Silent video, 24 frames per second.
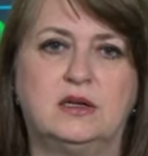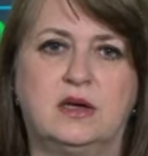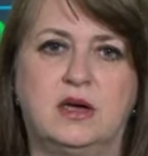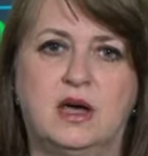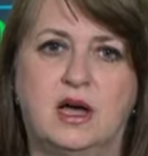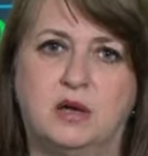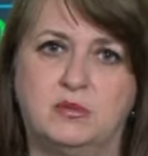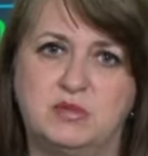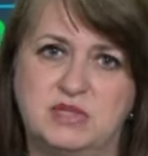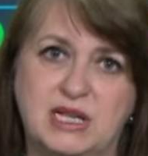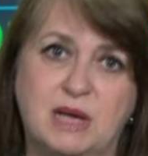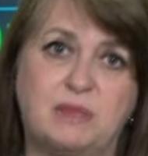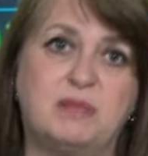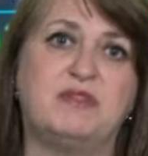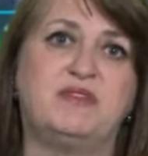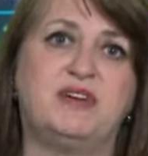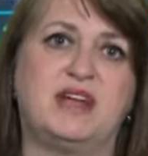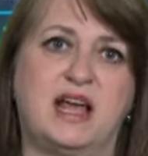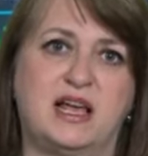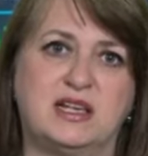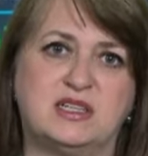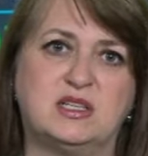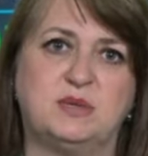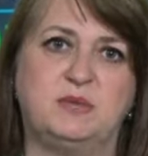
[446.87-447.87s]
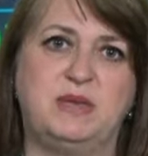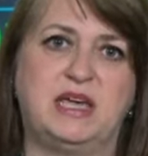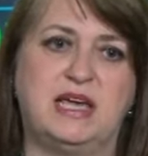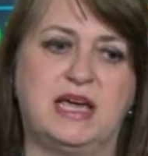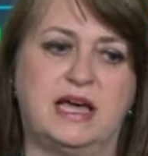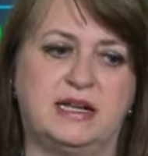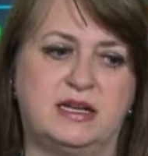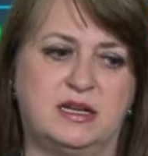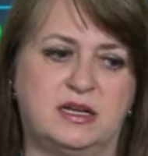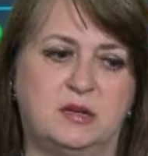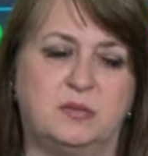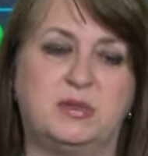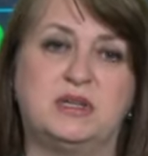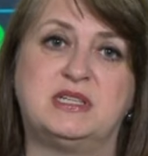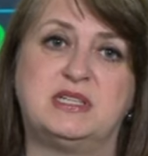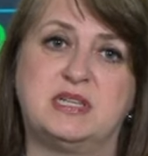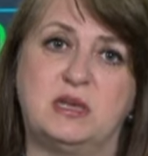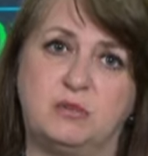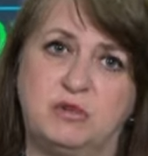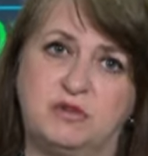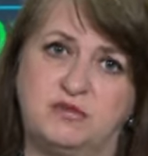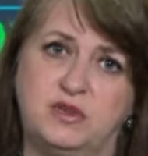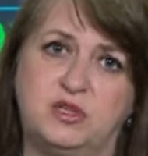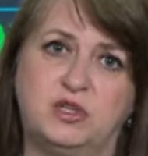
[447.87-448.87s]
uh, some of it has to be Canada, but
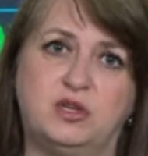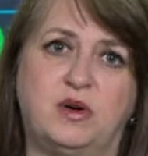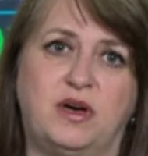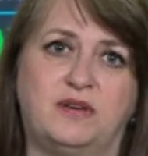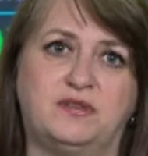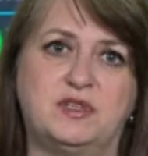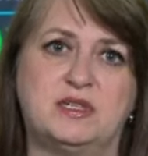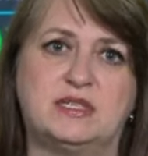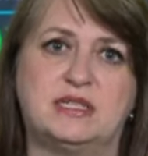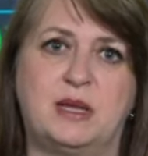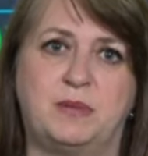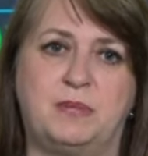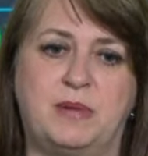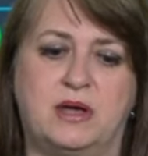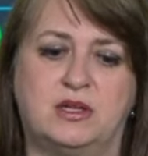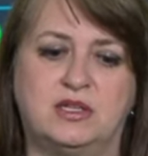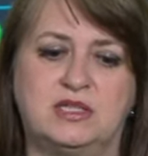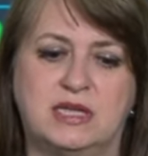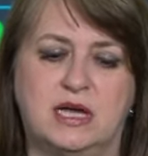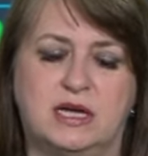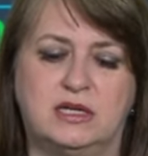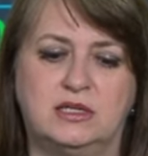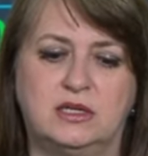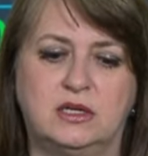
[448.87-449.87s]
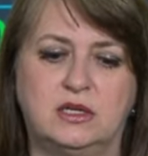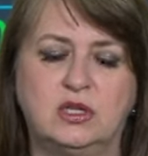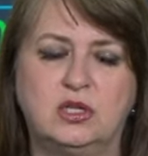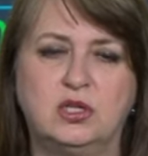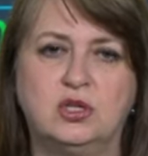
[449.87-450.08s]
some of it you have to step outside.